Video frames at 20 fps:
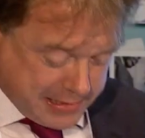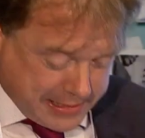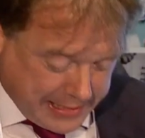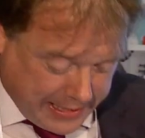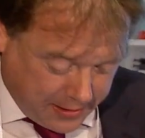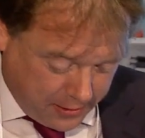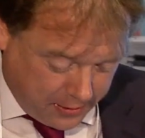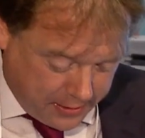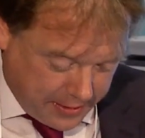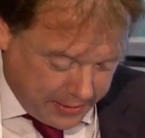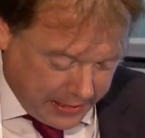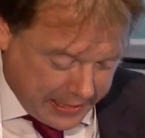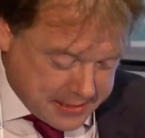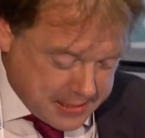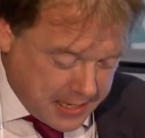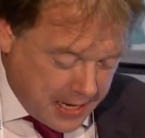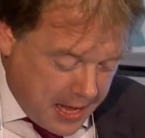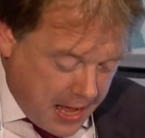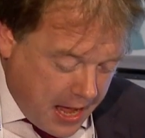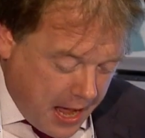Prosecco
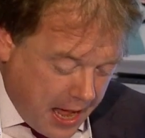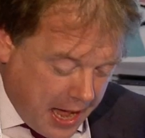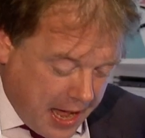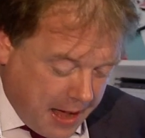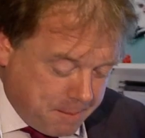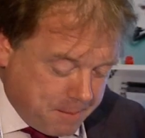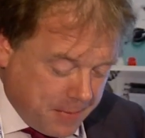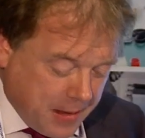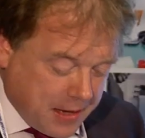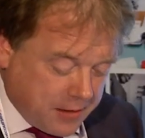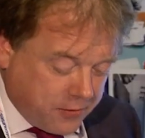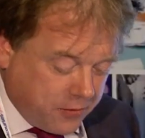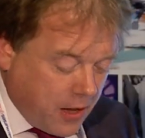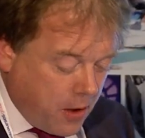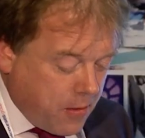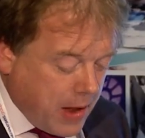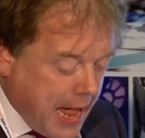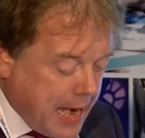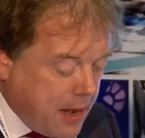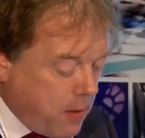nonetheless.
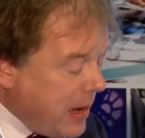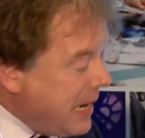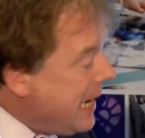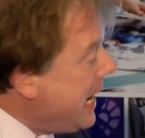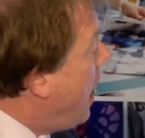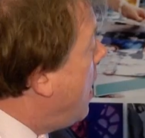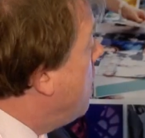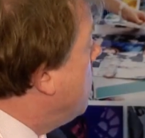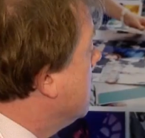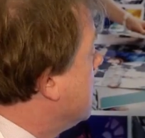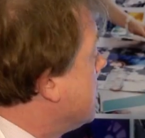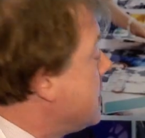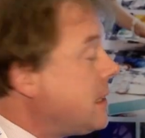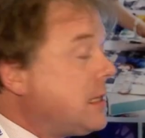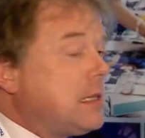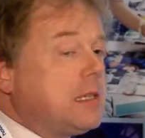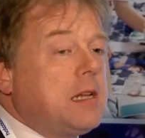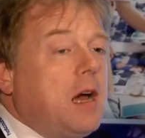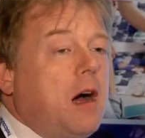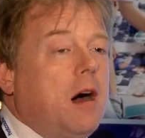So anyway, I want to
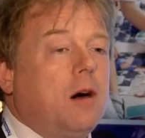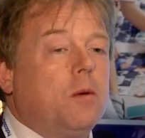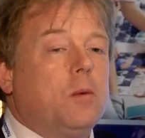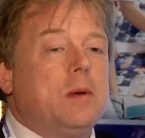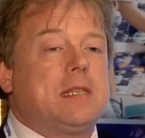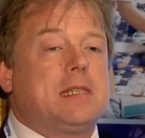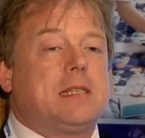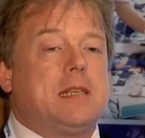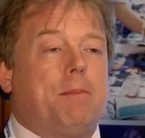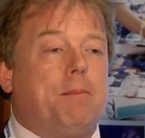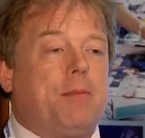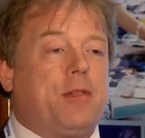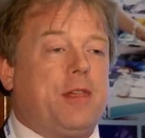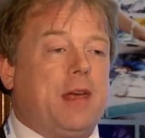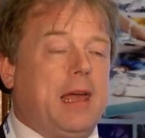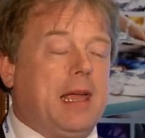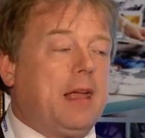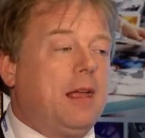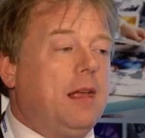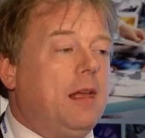start with
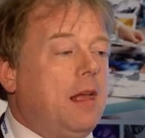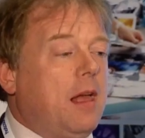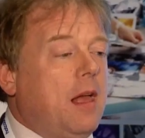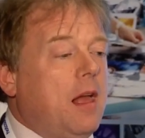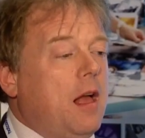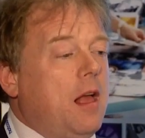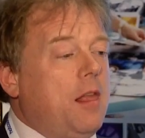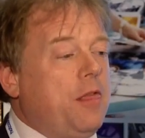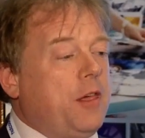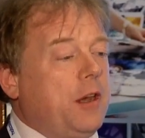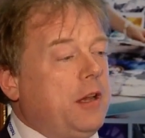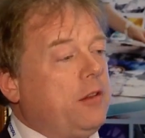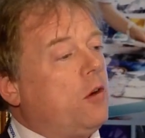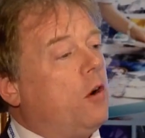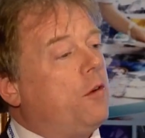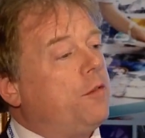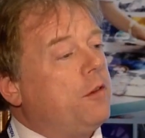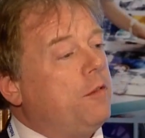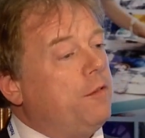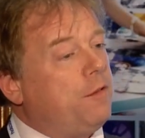something that is
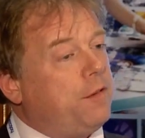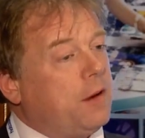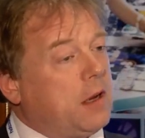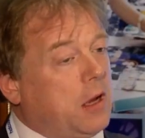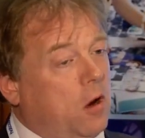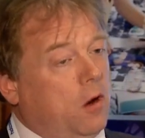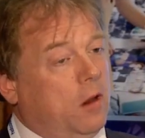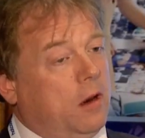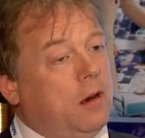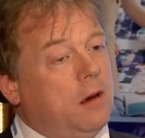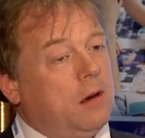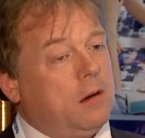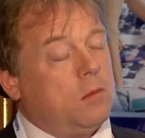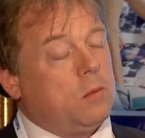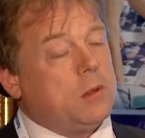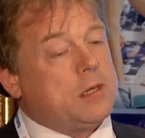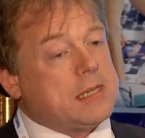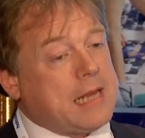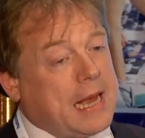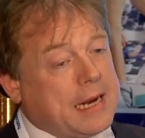often forgotten,
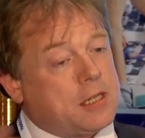which is